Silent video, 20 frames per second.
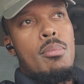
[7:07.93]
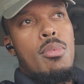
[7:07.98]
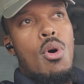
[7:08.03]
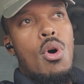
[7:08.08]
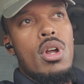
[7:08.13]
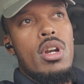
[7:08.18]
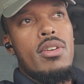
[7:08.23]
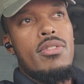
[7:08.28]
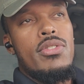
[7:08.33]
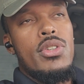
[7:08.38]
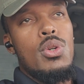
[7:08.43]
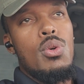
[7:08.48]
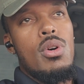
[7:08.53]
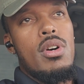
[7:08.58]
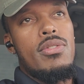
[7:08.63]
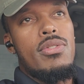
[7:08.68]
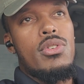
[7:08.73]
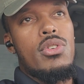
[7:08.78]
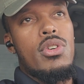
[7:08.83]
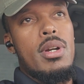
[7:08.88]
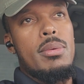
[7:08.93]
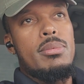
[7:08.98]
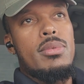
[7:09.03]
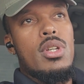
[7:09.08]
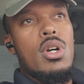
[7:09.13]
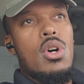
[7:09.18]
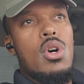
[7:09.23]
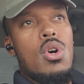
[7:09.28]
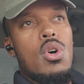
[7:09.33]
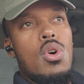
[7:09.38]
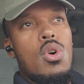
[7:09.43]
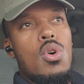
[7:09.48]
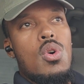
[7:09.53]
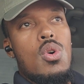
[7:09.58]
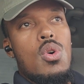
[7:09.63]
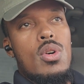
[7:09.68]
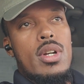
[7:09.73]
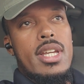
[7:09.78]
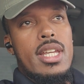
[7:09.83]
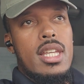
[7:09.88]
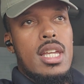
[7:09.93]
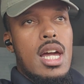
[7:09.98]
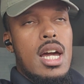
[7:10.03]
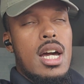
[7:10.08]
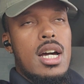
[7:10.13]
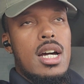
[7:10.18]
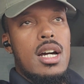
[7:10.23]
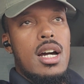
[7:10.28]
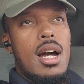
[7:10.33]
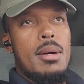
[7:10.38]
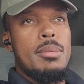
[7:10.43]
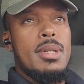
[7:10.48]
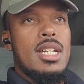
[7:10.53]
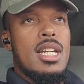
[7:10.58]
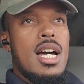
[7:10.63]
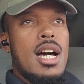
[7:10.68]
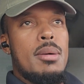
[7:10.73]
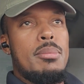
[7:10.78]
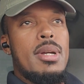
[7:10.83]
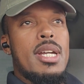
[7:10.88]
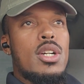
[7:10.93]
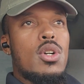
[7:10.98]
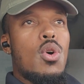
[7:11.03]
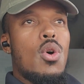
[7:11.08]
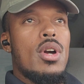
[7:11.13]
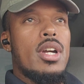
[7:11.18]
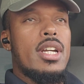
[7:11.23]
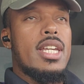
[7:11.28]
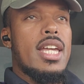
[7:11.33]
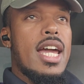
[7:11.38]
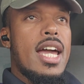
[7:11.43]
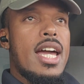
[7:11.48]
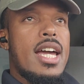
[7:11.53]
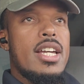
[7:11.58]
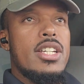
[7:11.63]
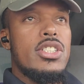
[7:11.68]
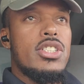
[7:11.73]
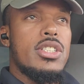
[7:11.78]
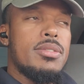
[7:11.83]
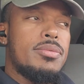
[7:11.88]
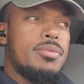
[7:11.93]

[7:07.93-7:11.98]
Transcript: point of view of crypto, uh, I mean uh, Bitcoin Cash,